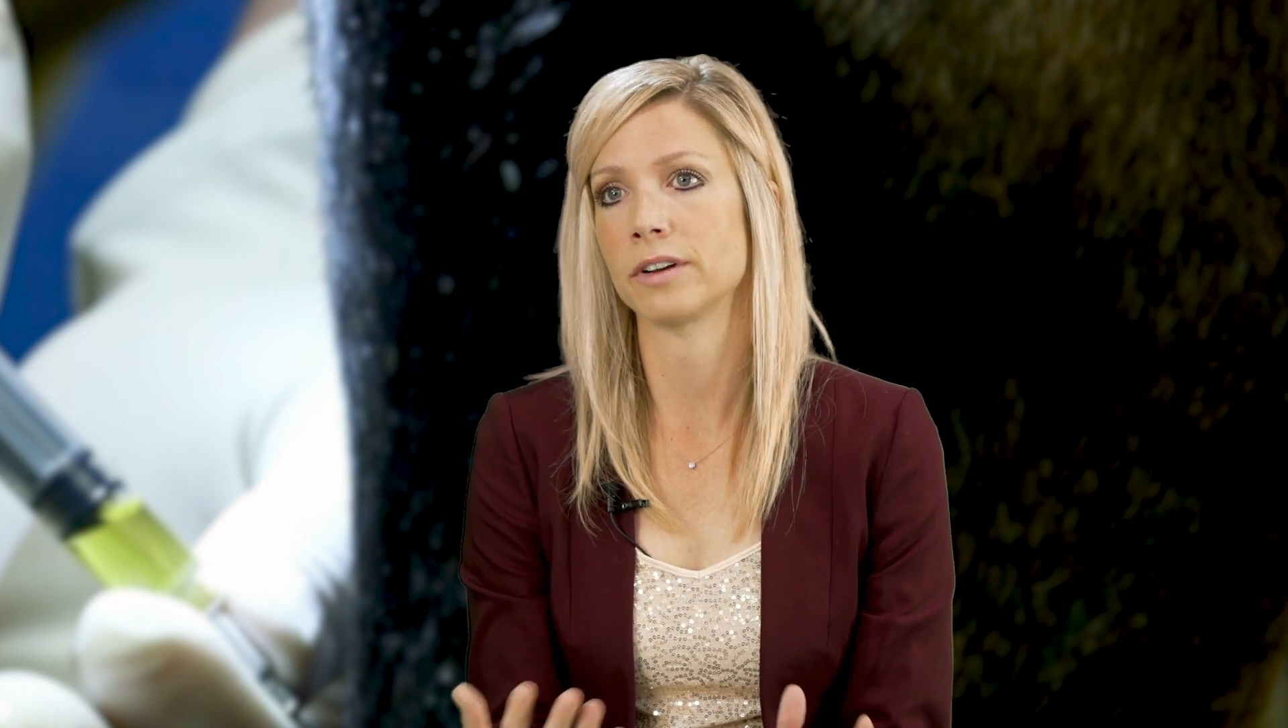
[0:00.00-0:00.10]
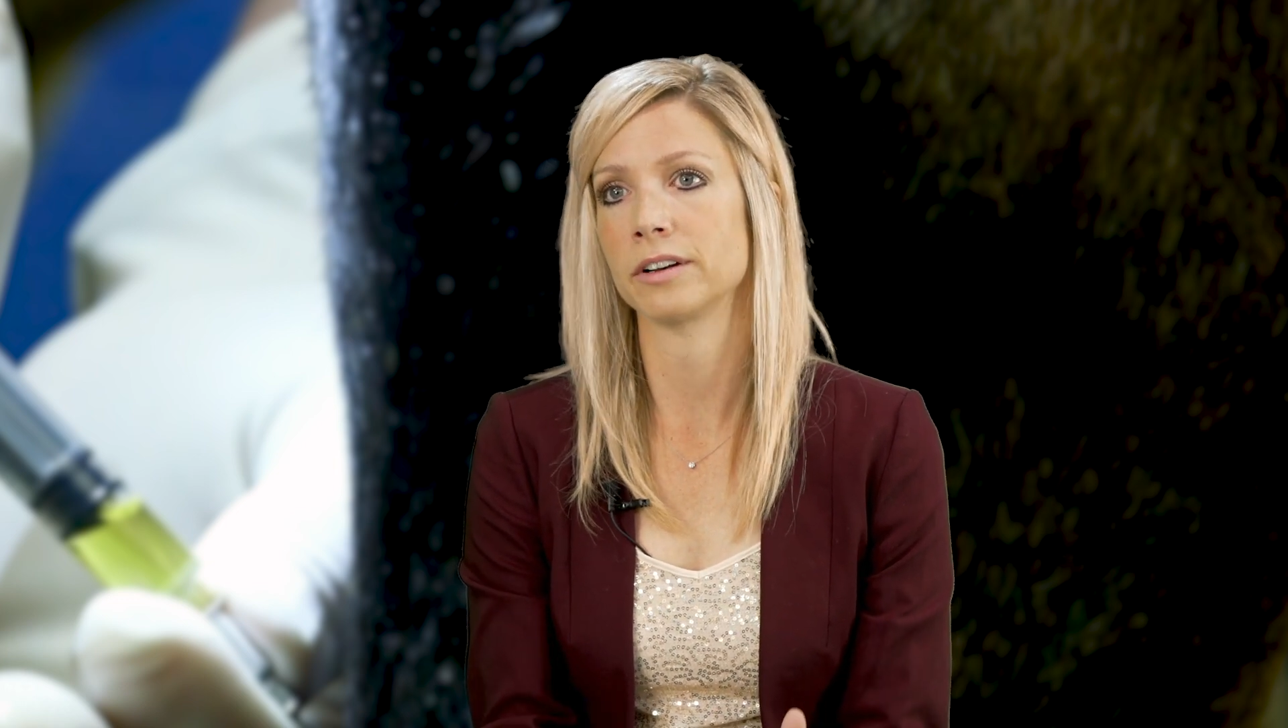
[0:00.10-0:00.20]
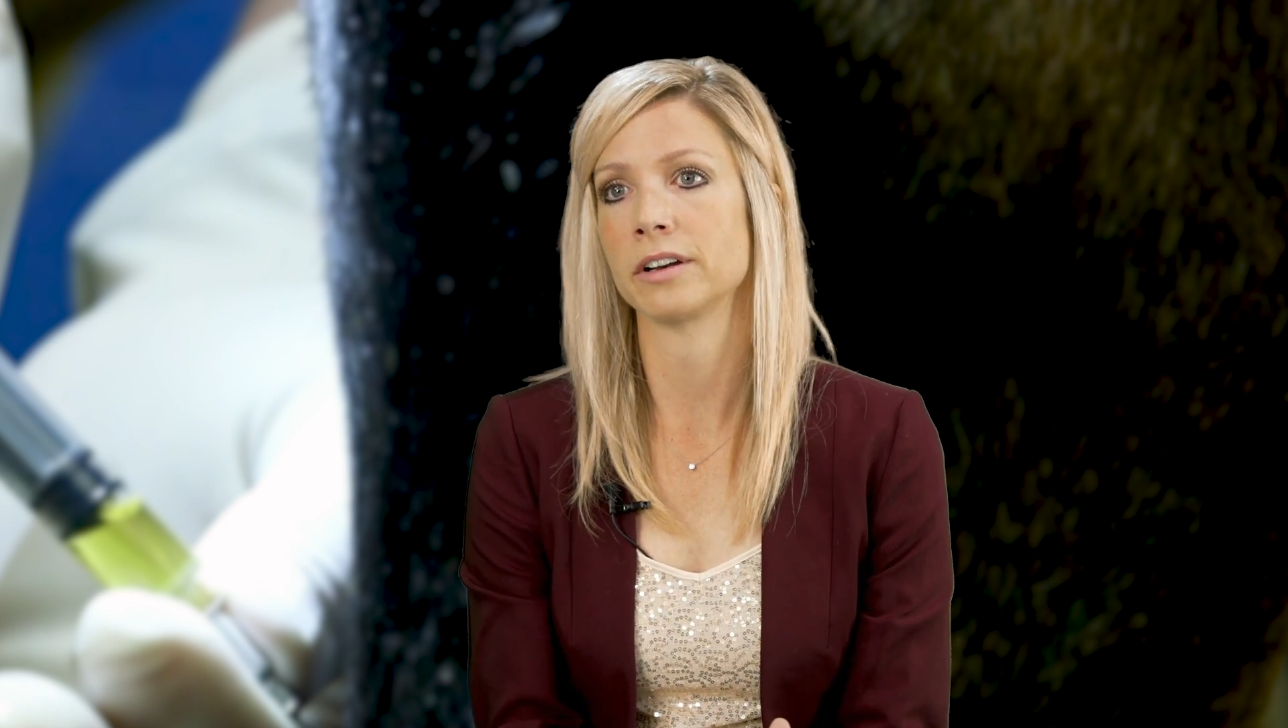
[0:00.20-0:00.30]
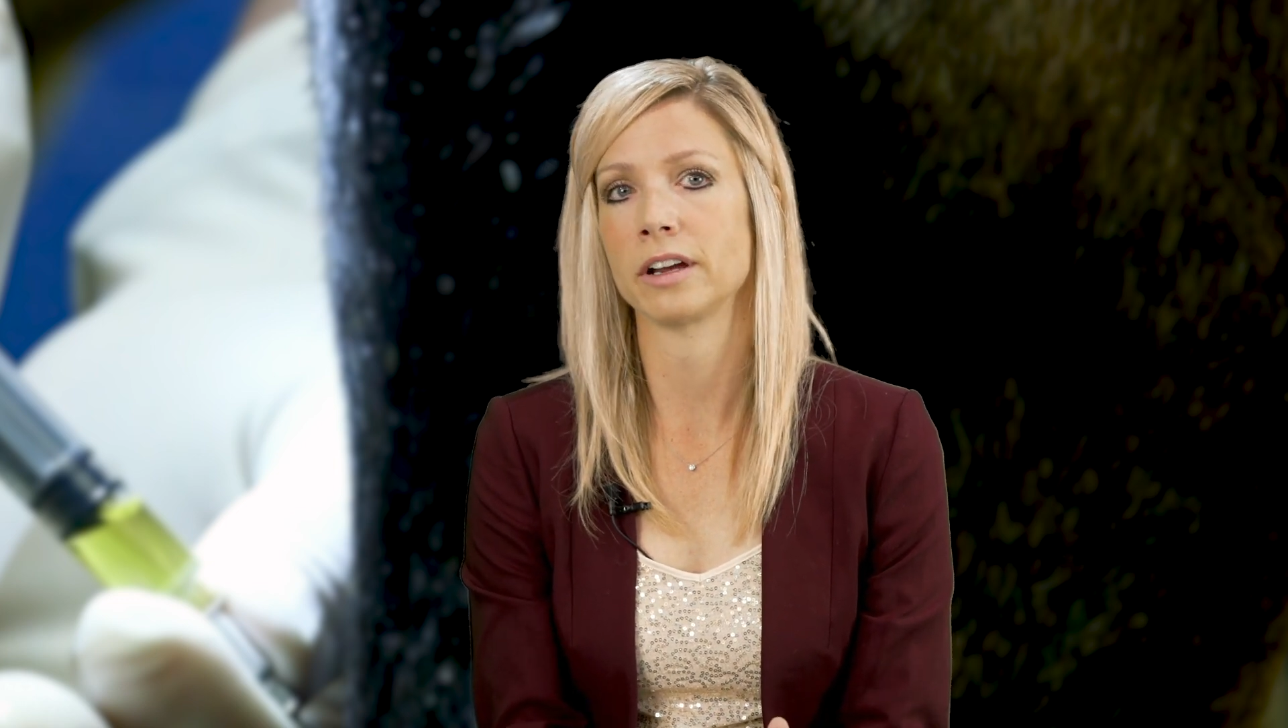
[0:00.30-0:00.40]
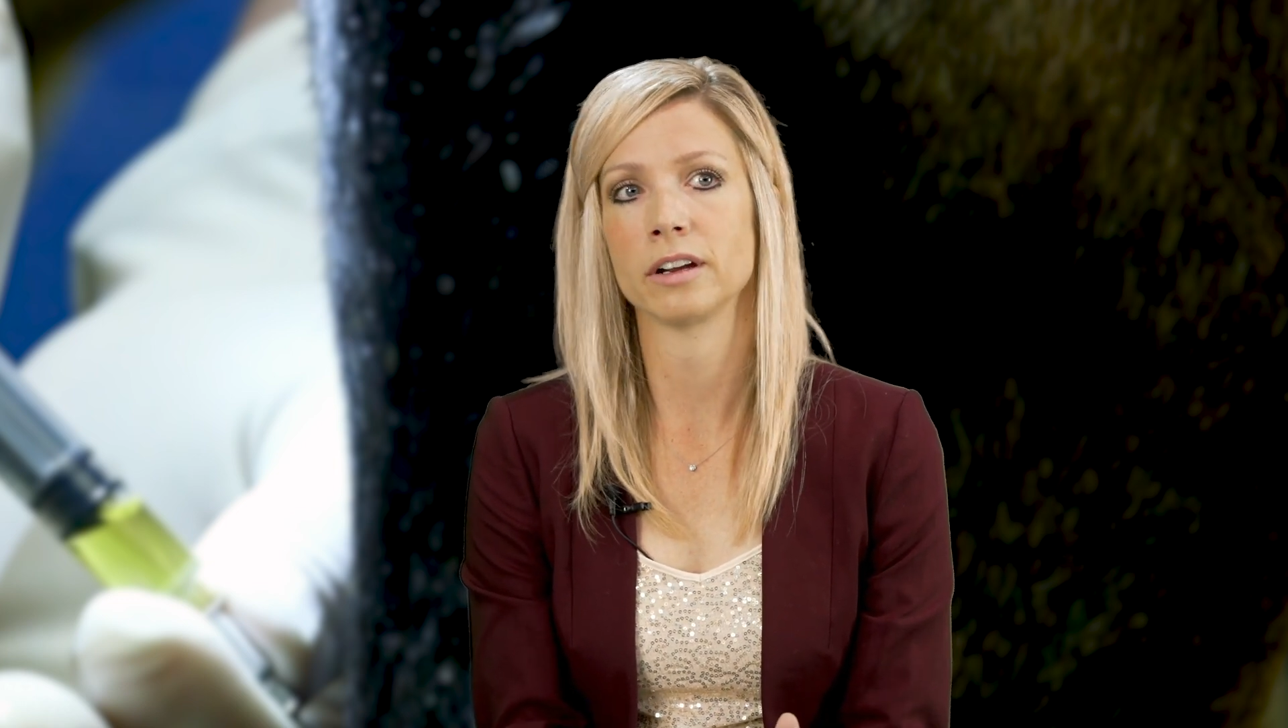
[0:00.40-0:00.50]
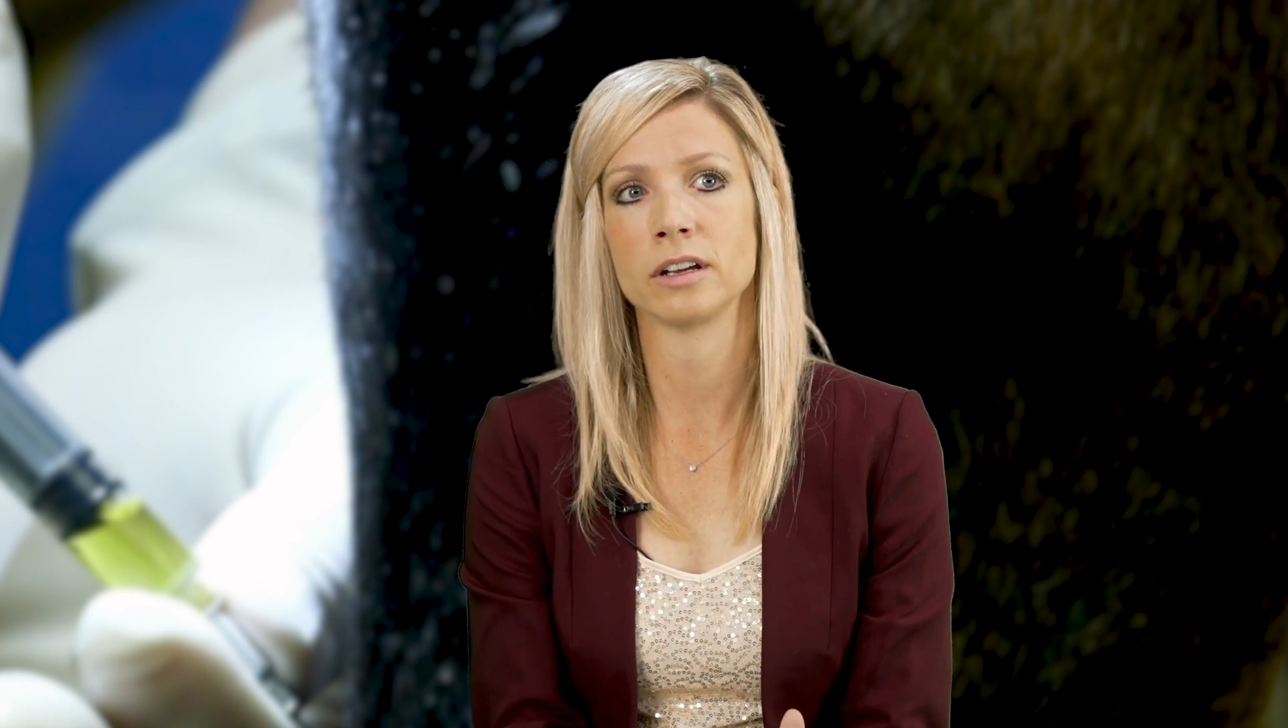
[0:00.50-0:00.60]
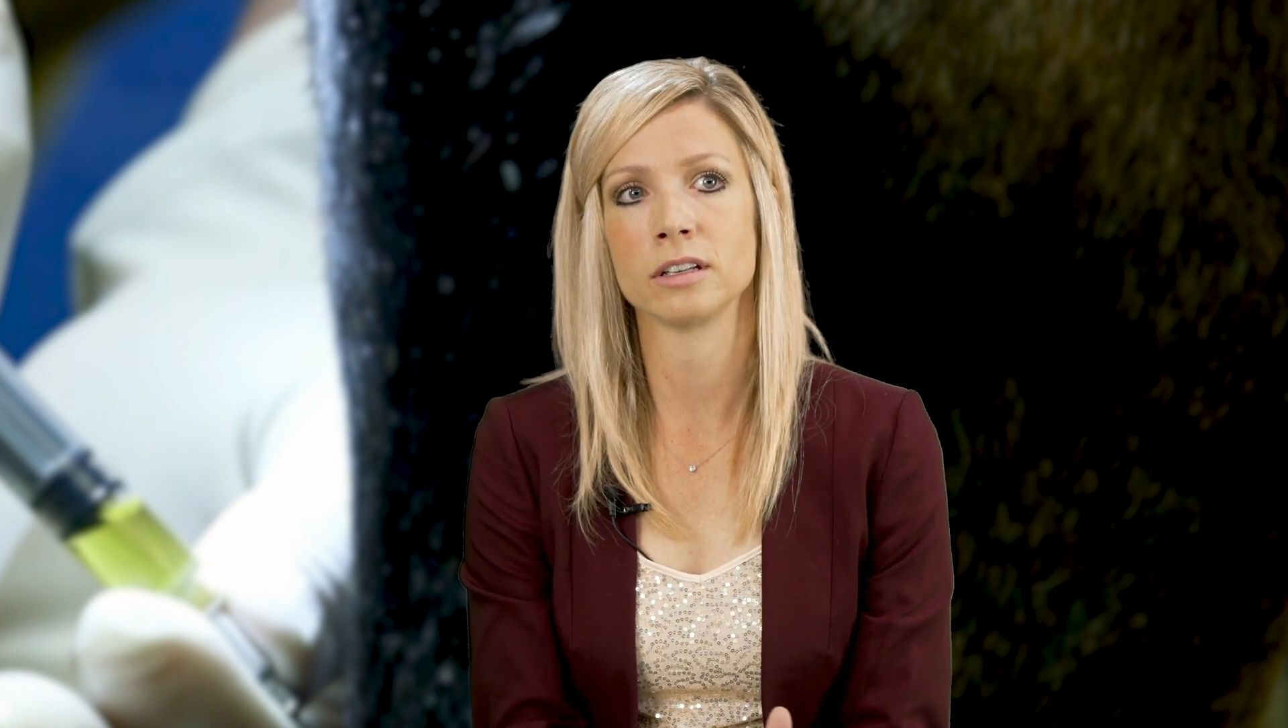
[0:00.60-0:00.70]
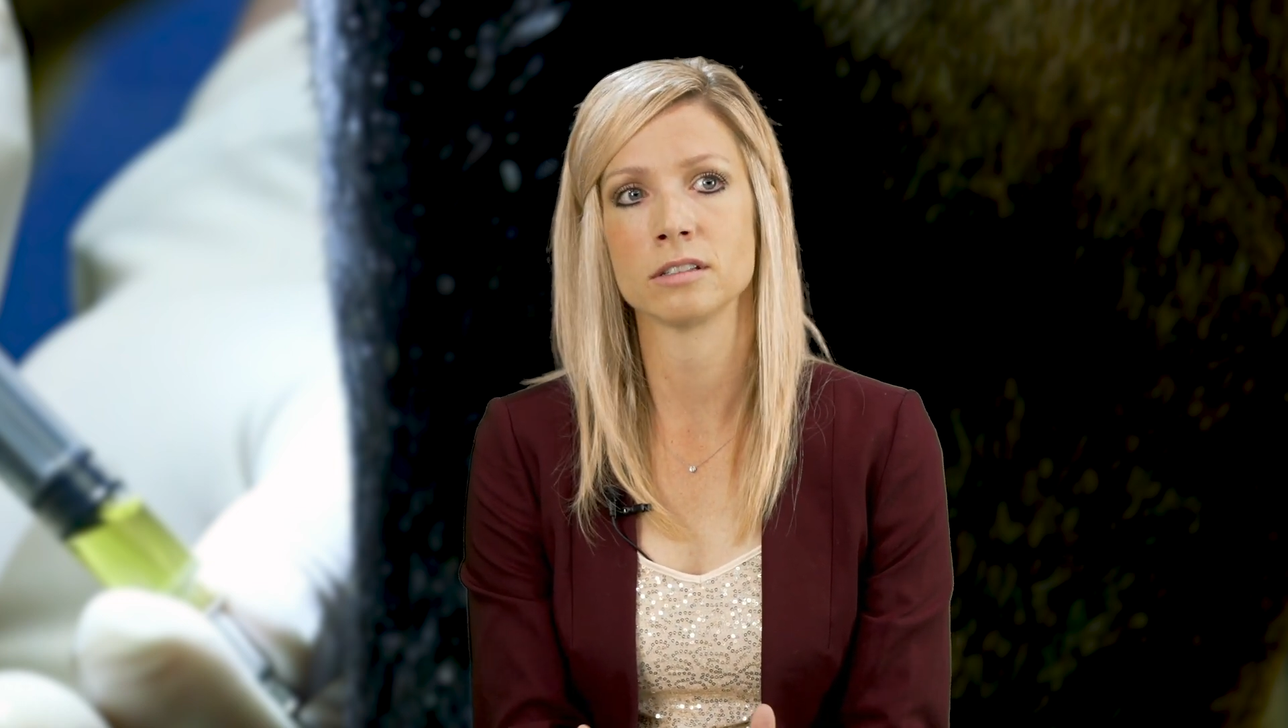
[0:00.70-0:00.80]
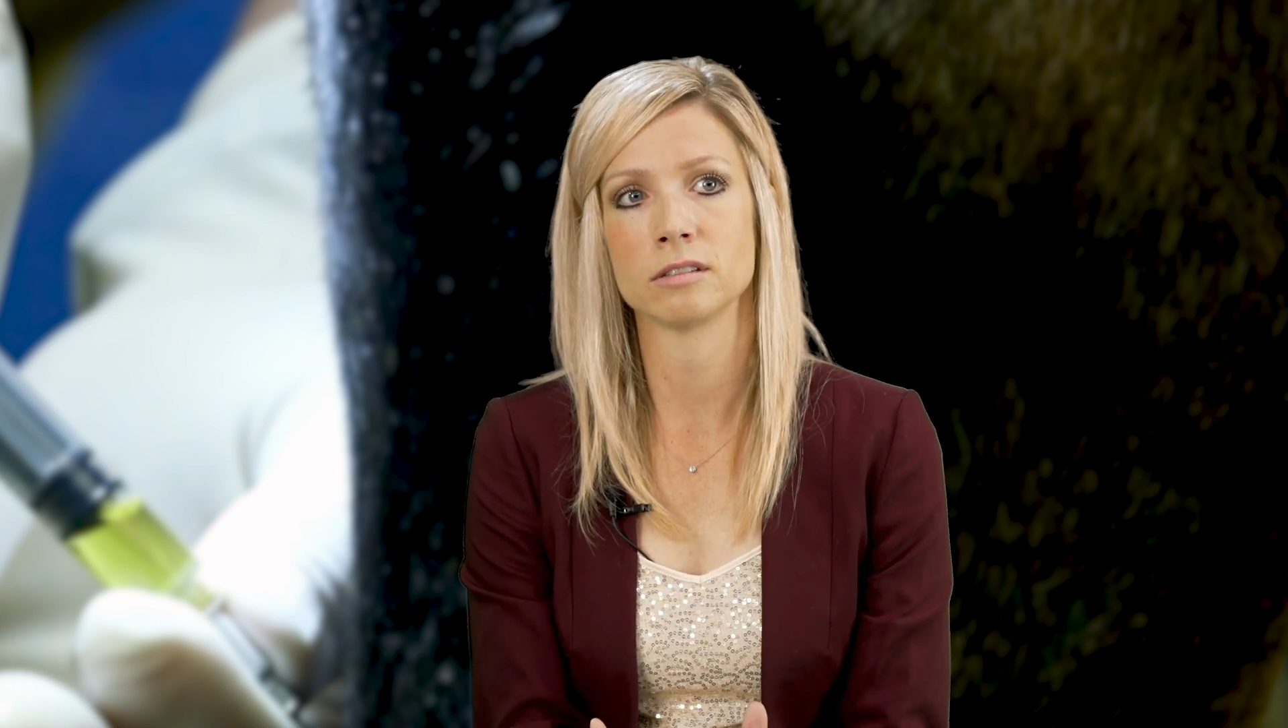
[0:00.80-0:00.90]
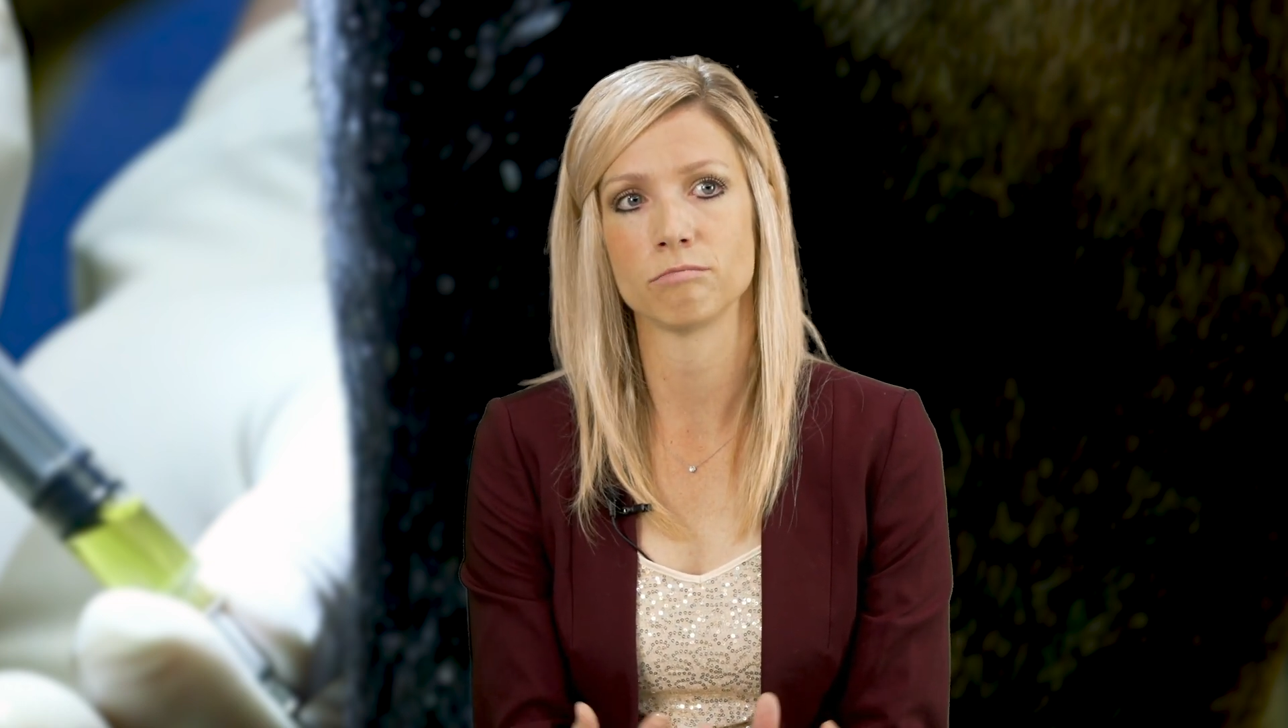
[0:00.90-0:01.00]

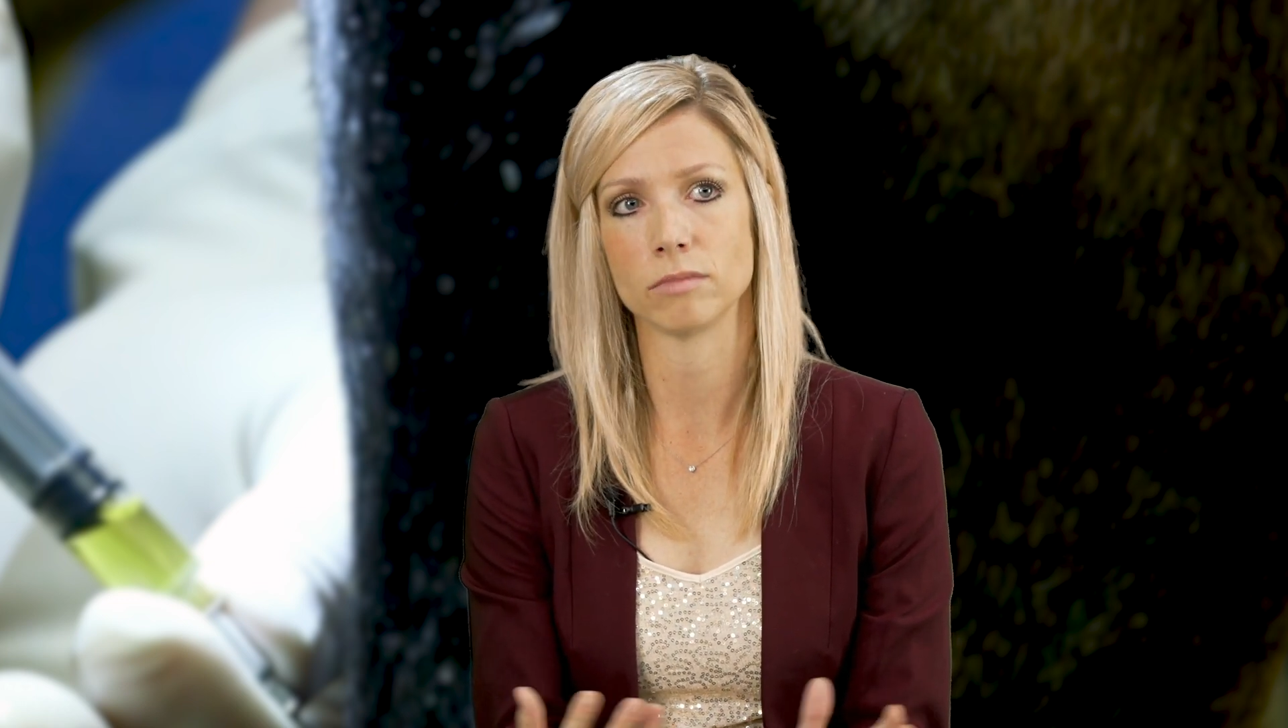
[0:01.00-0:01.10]
veterinarians